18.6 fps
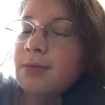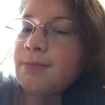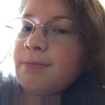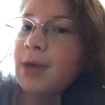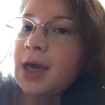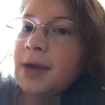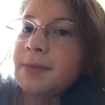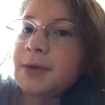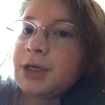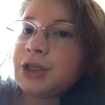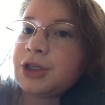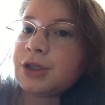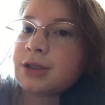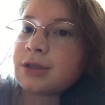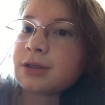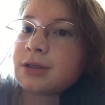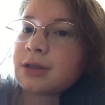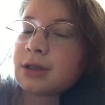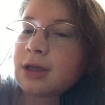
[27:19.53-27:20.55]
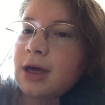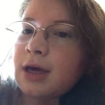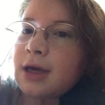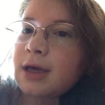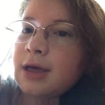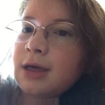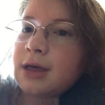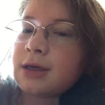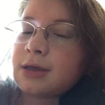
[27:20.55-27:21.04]
Maybe just
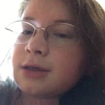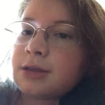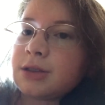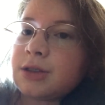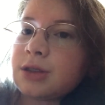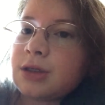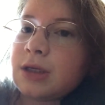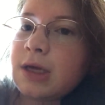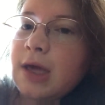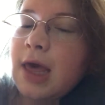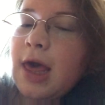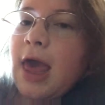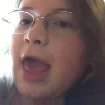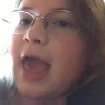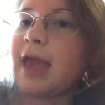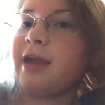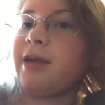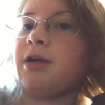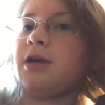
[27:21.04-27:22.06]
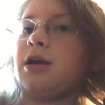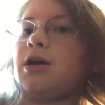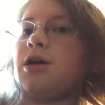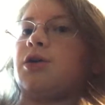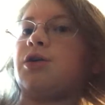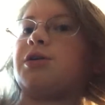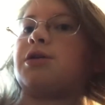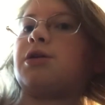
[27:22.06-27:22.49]
like a